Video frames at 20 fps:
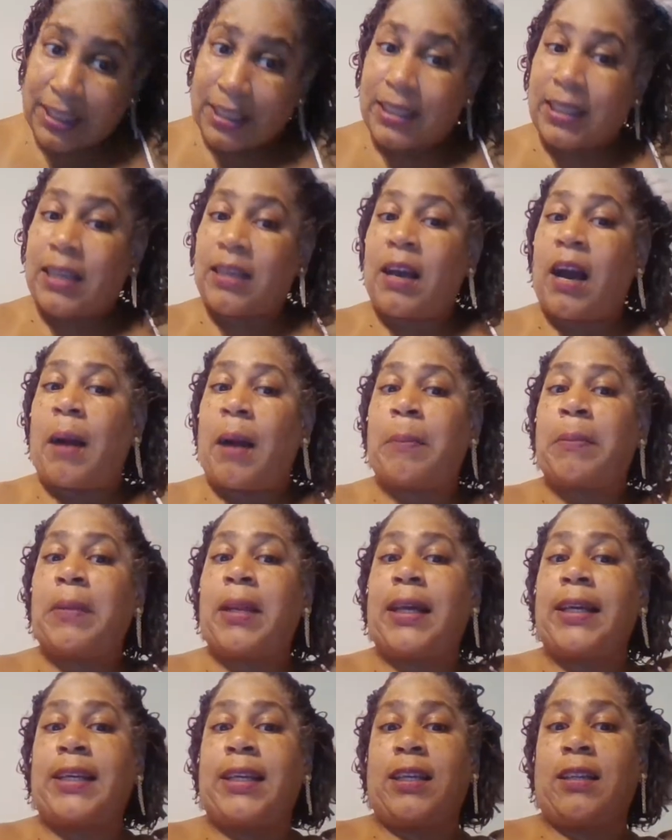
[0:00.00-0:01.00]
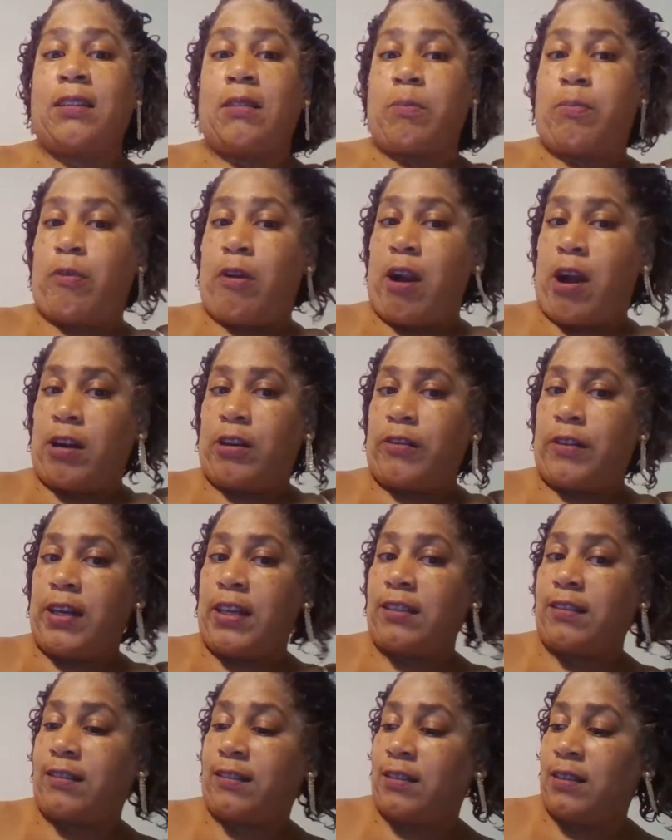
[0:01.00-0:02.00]
it. I'm liking the
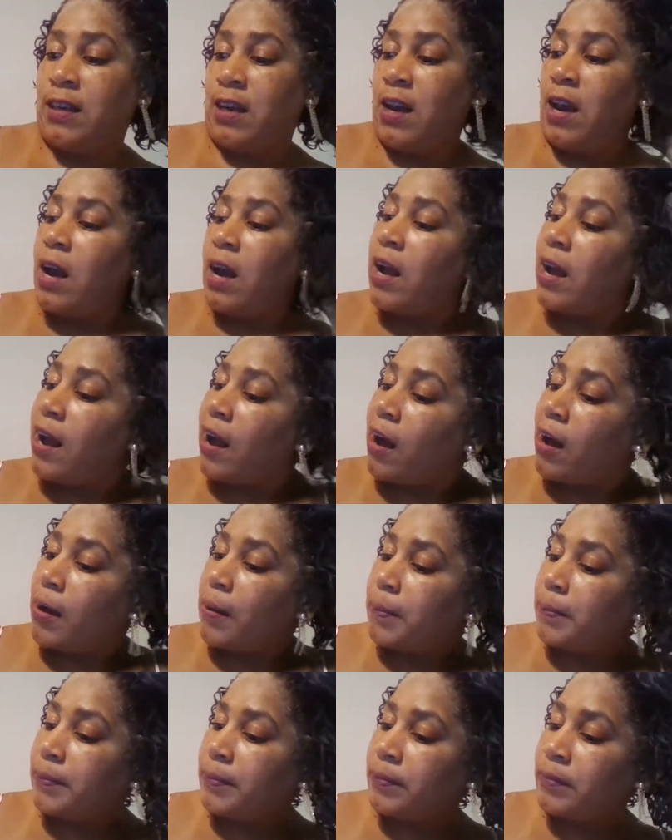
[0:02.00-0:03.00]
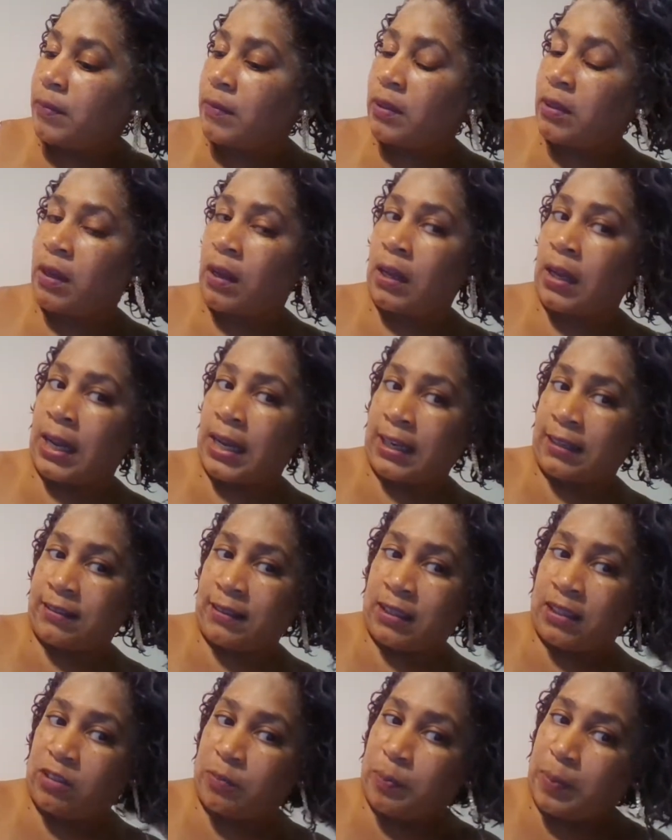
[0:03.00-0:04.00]
progress. Like I said,
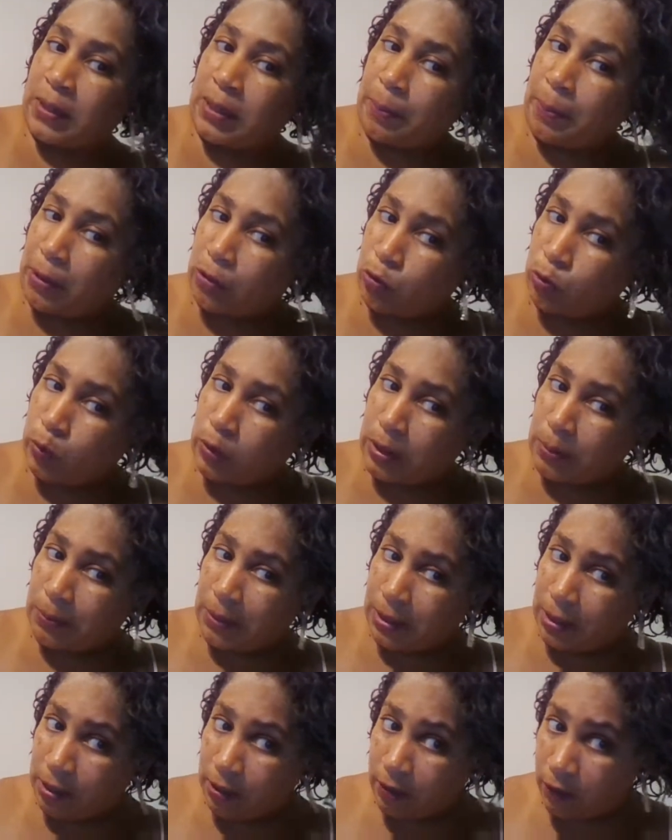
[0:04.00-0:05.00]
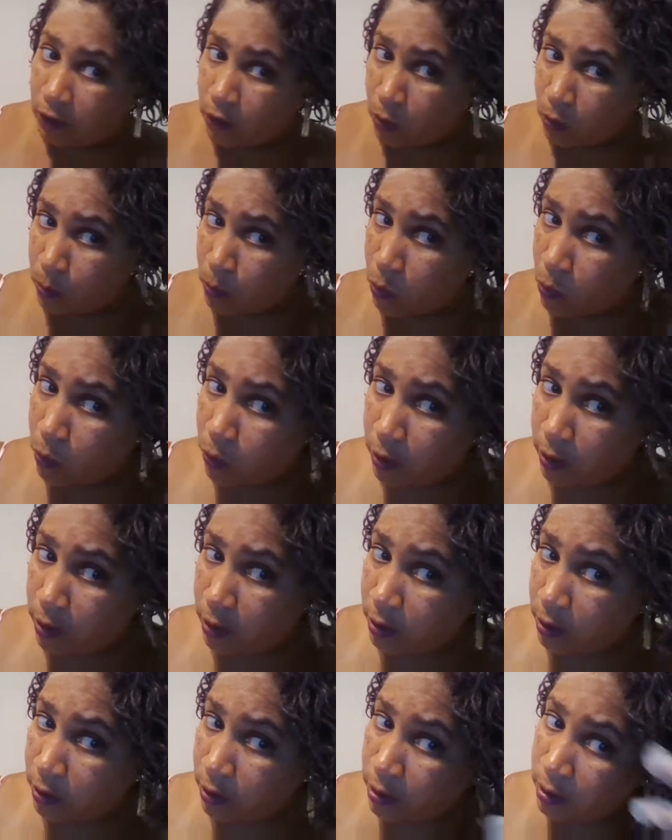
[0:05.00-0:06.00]
it's been about 20 minutes or more,
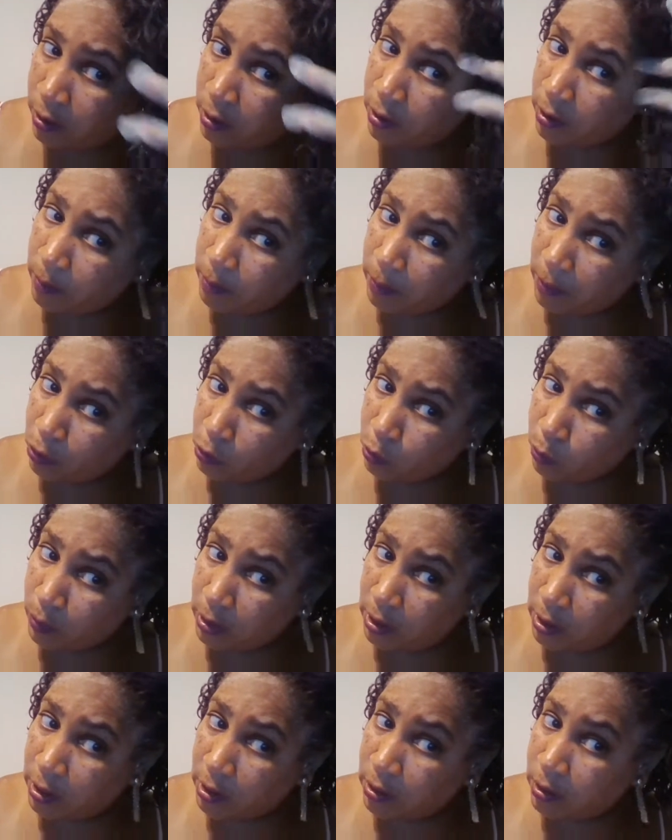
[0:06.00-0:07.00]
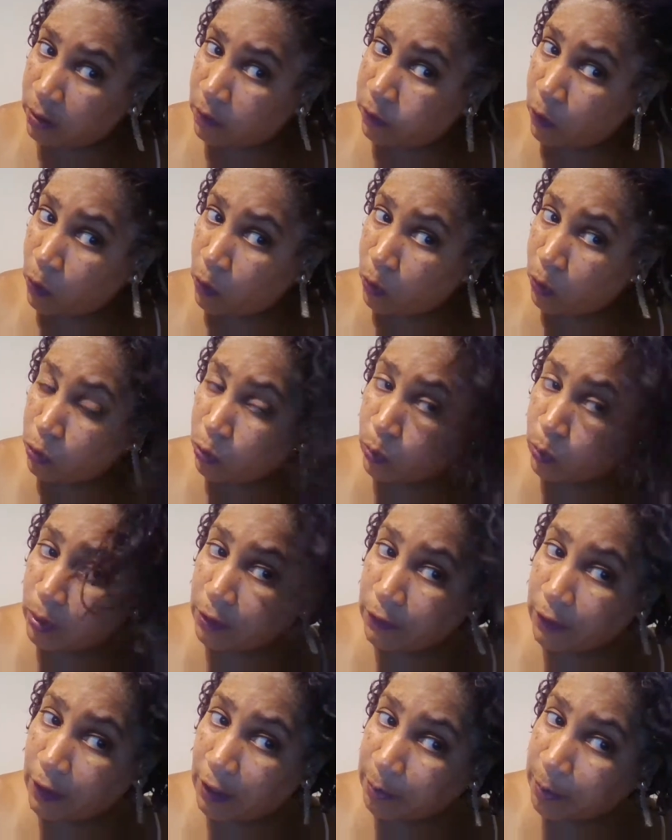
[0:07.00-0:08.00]
about
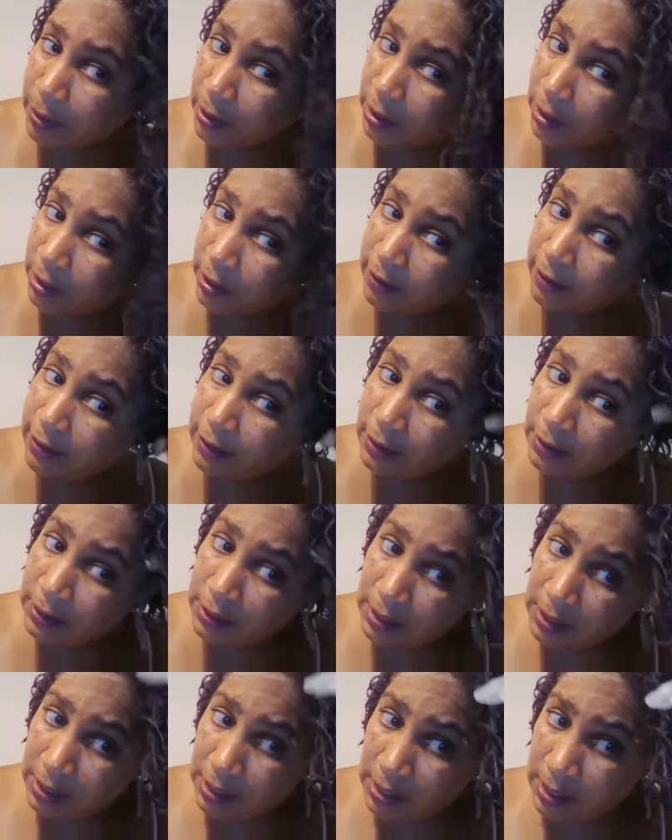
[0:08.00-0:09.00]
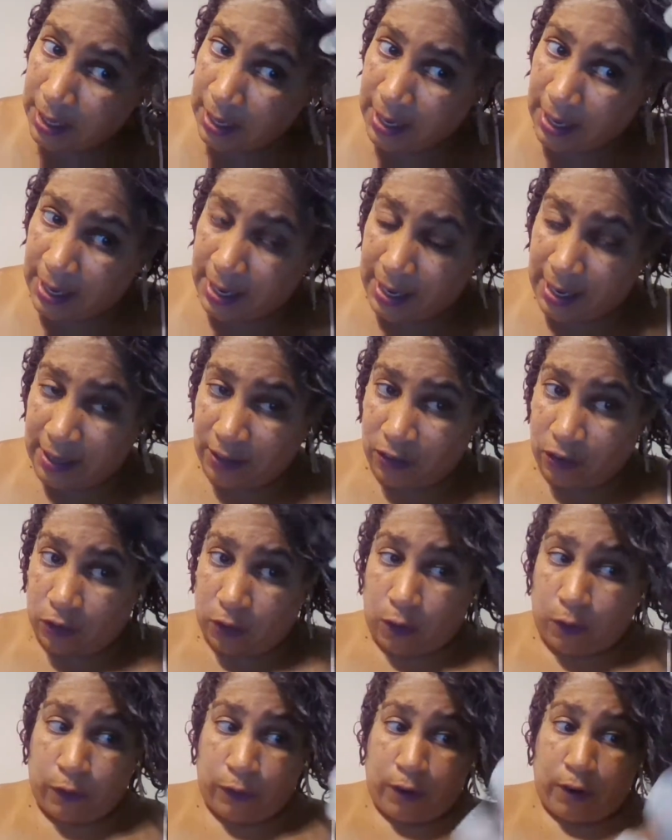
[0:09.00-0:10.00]
24-25 minutes, and so
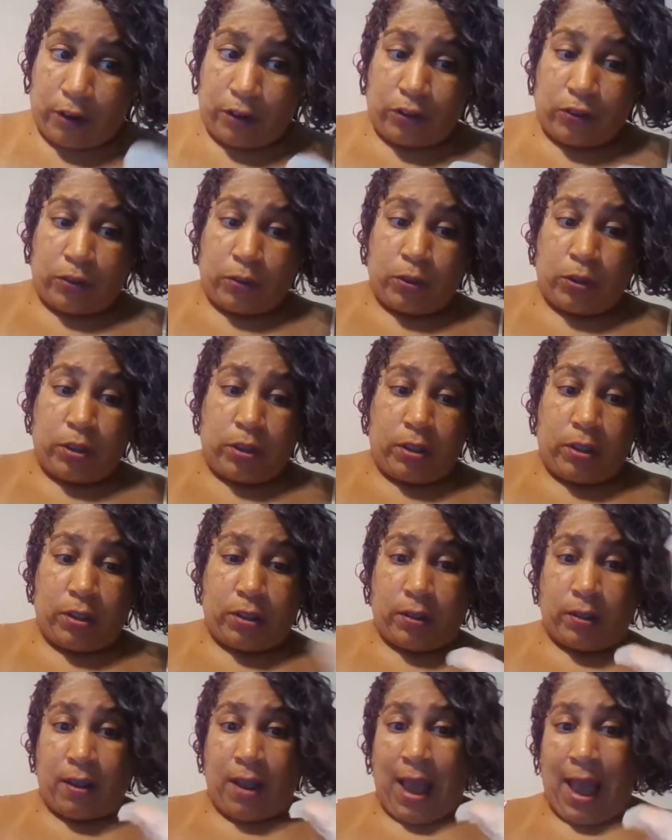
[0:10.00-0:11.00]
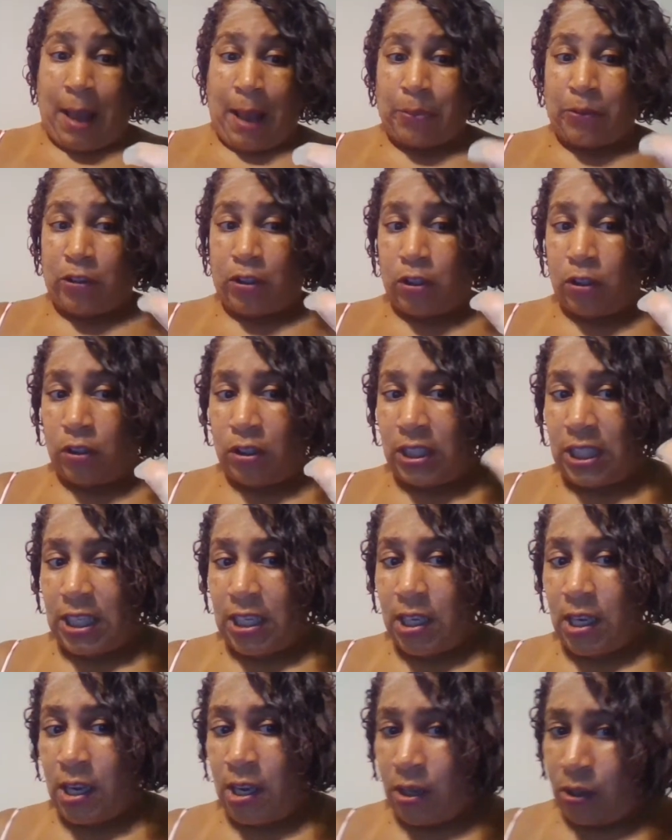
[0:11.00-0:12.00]
far so good. Absolutely
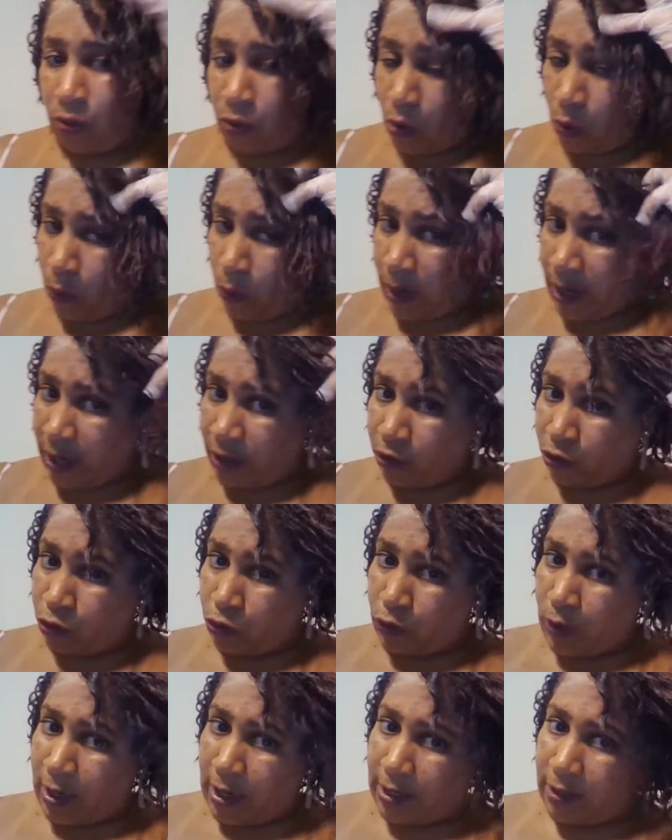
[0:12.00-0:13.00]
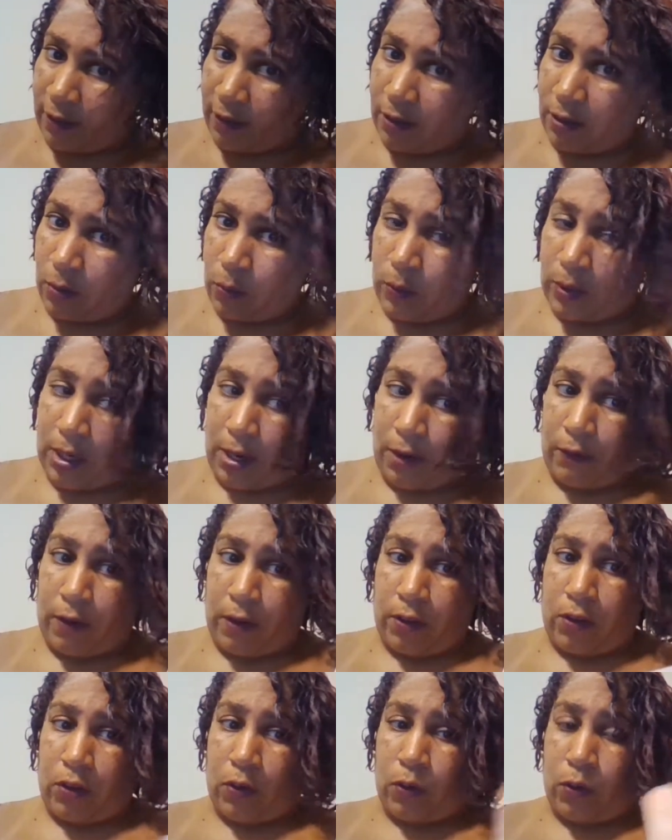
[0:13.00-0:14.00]
no hair strands when I
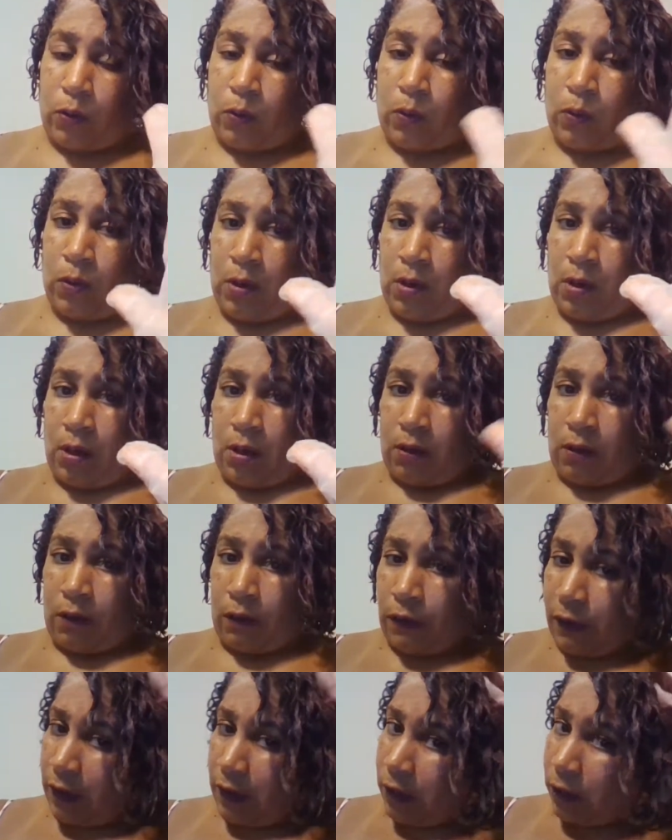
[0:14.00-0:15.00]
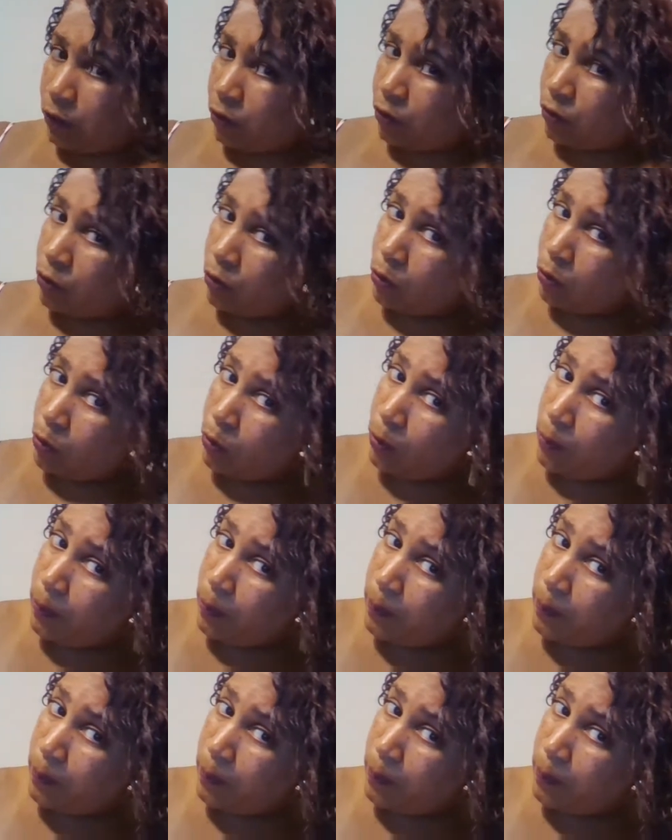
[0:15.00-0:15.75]
run through the fingers through